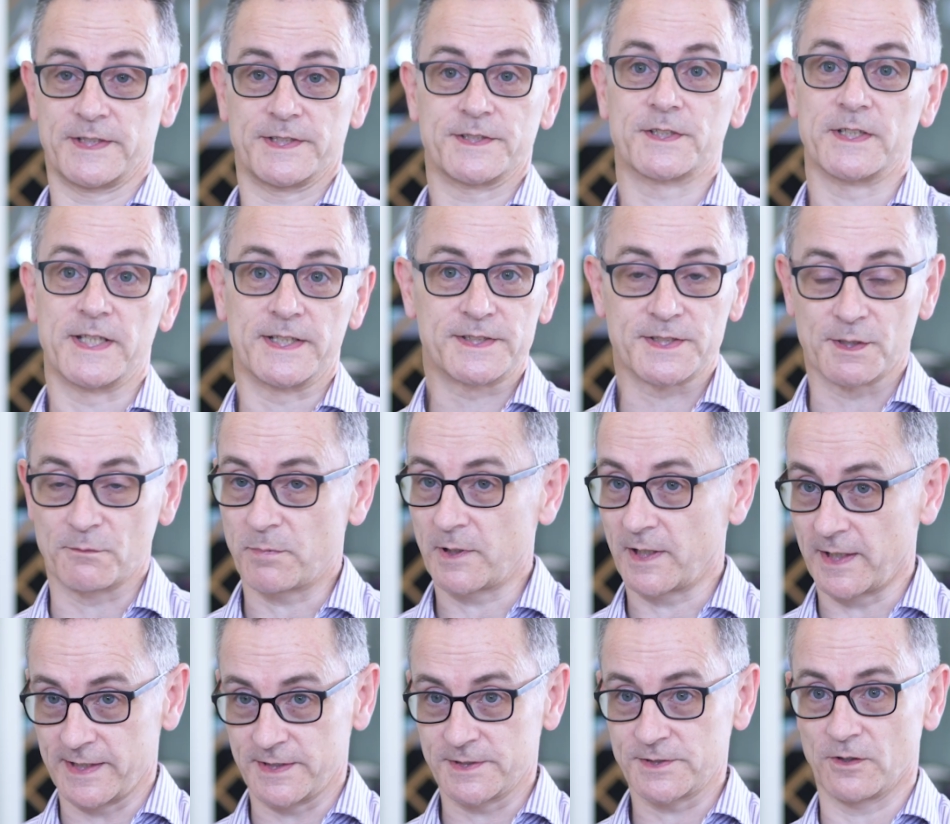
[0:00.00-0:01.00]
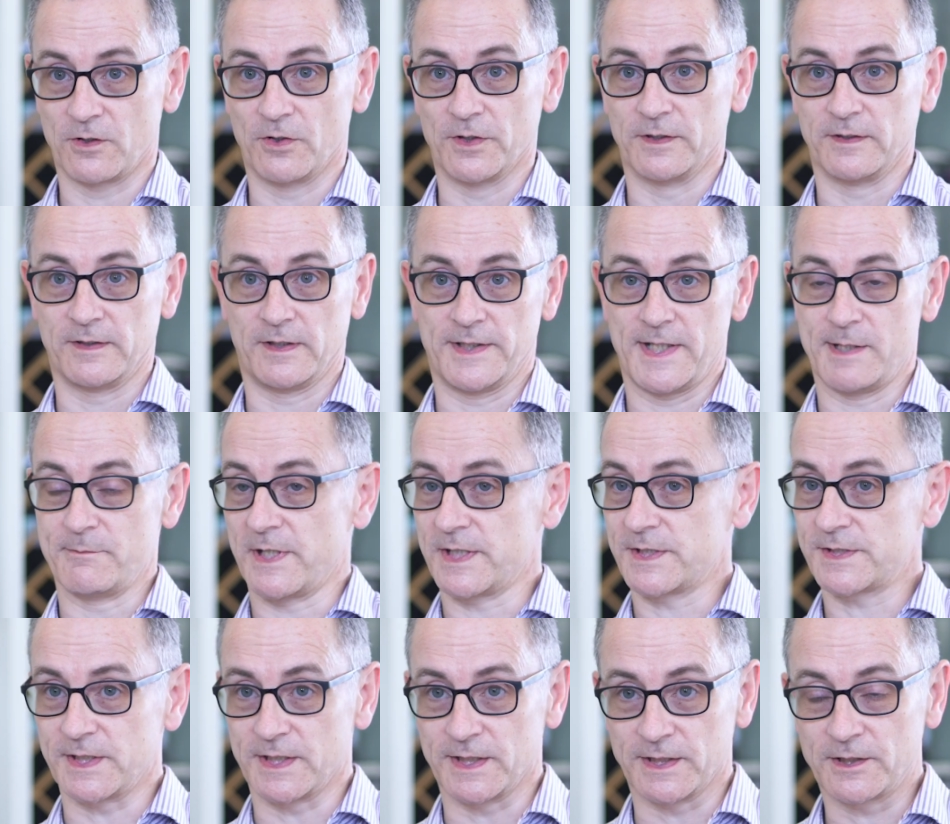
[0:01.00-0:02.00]
It's a place on an
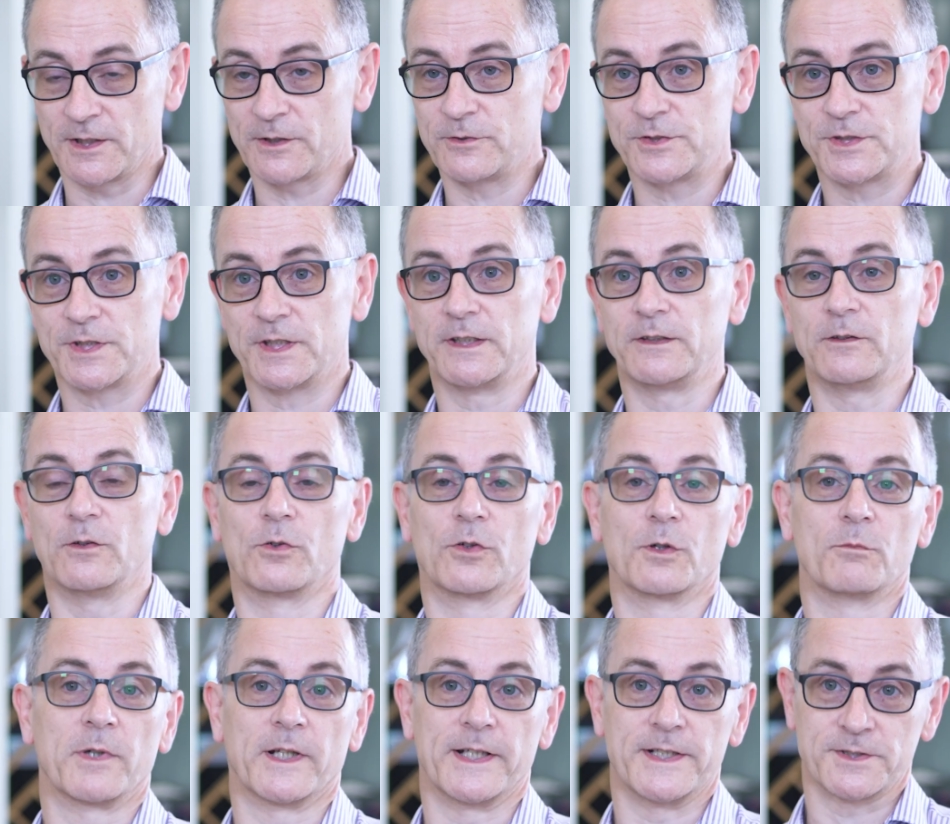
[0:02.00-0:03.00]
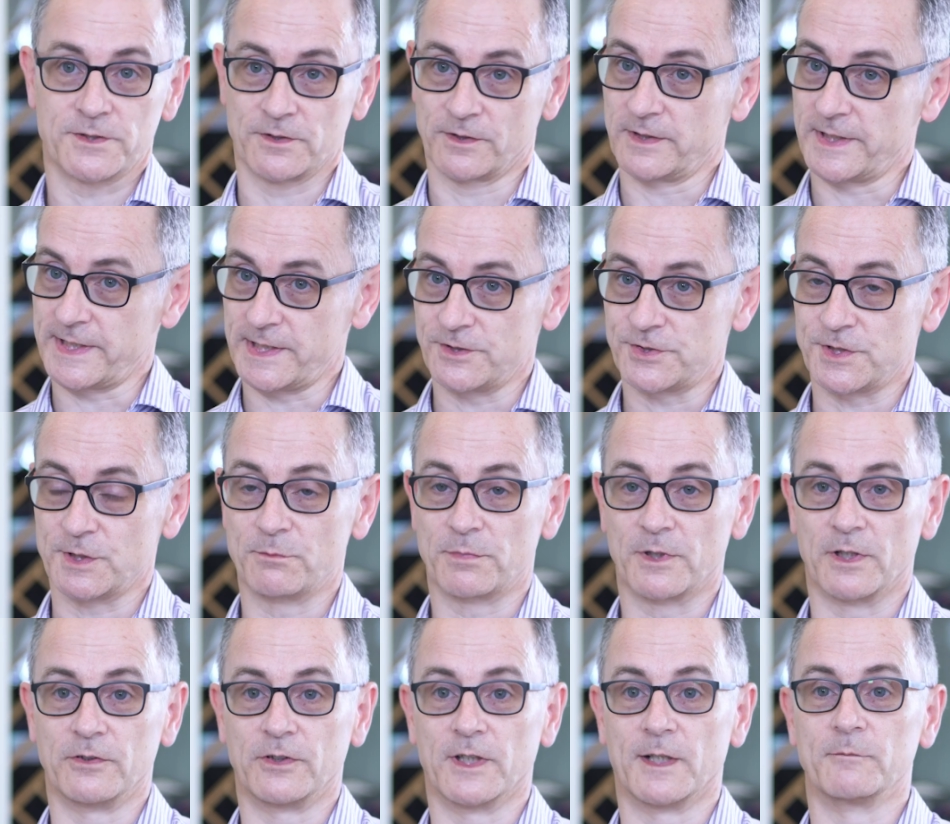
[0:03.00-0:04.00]
MSc in coaching, or a place on a leadership
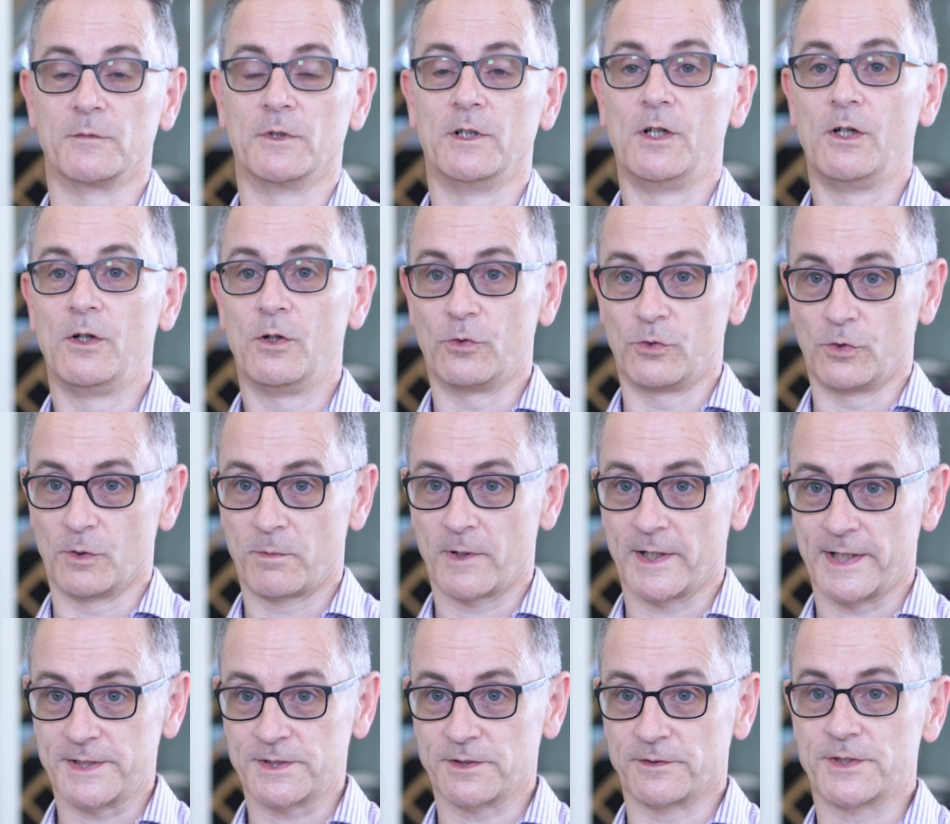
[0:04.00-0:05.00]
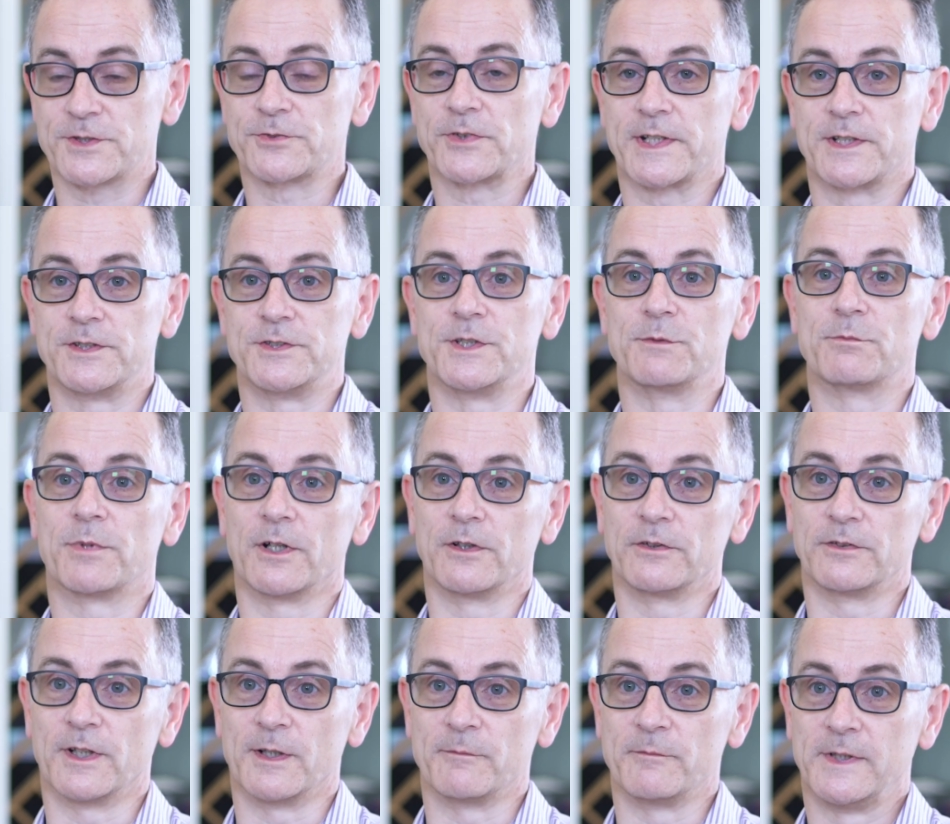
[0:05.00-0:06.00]
program, or a place on a strategy
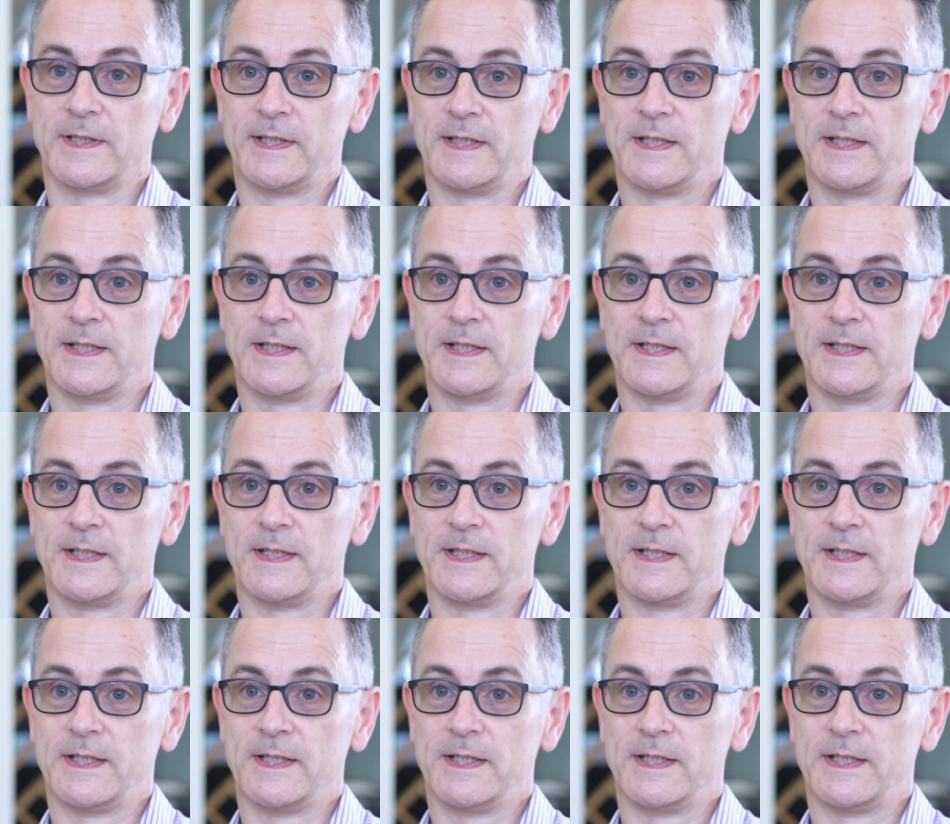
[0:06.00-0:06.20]
program.